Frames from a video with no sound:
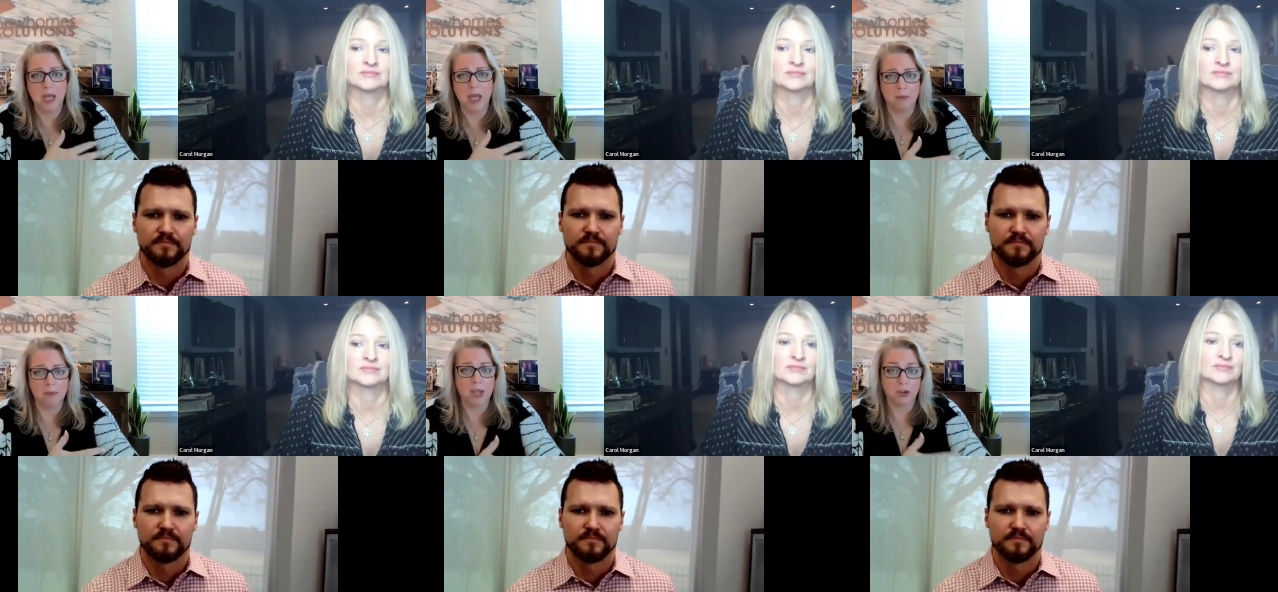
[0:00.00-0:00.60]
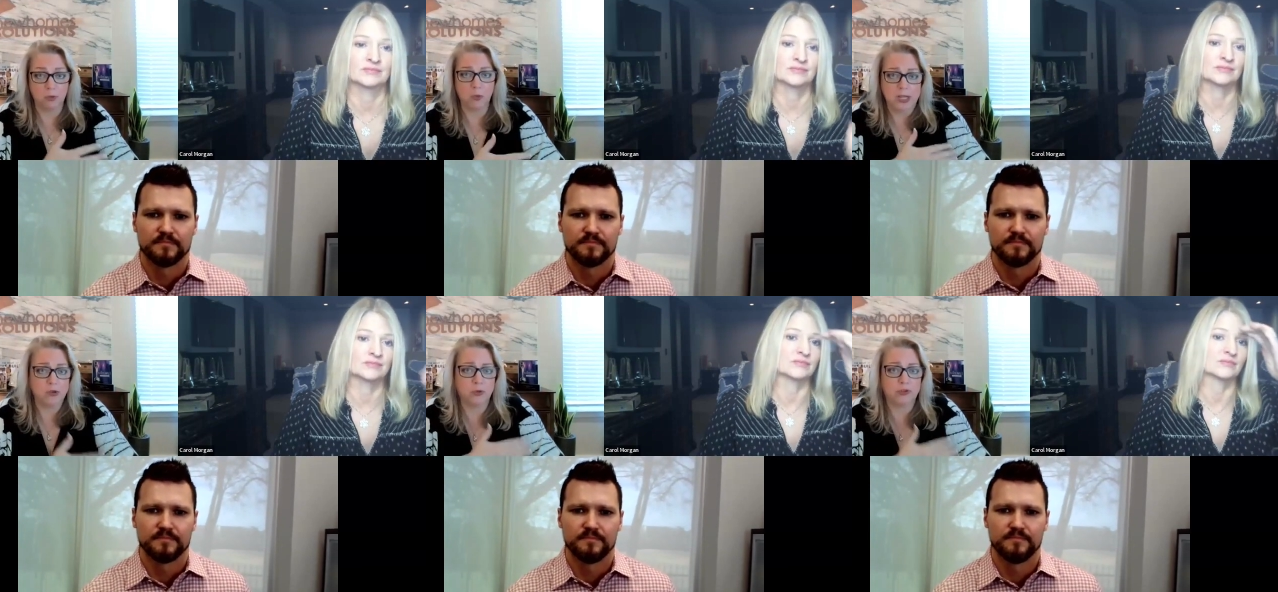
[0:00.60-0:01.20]
Speaker 1: popping up
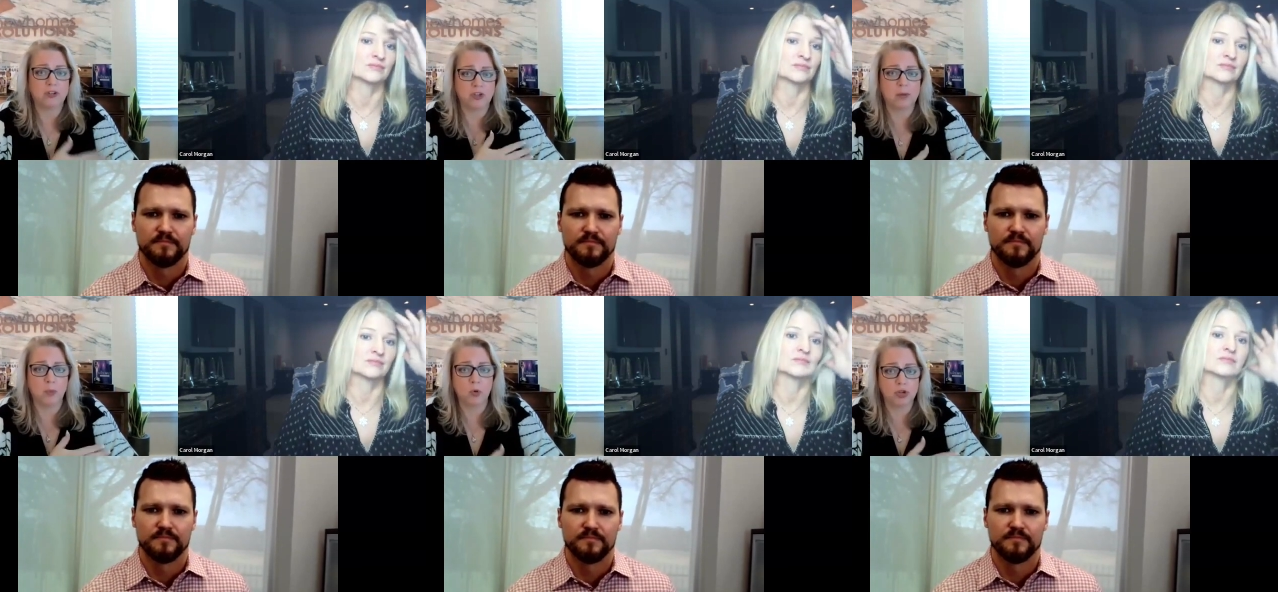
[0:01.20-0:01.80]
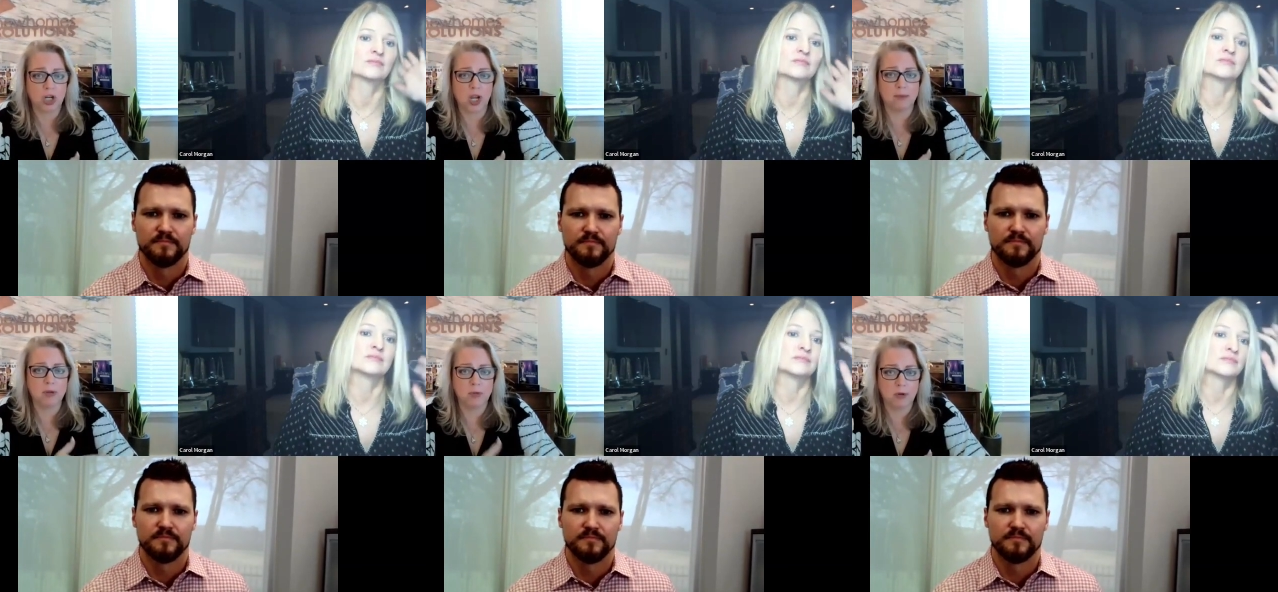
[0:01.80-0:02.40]
because we do such a
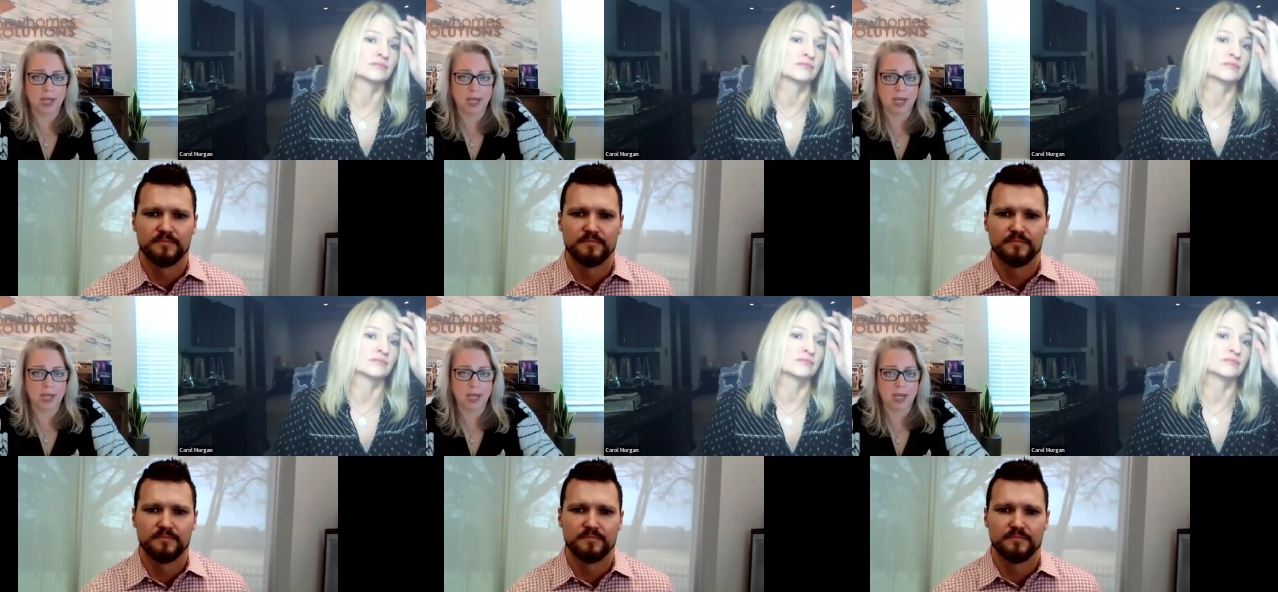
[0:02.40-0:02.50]
poor job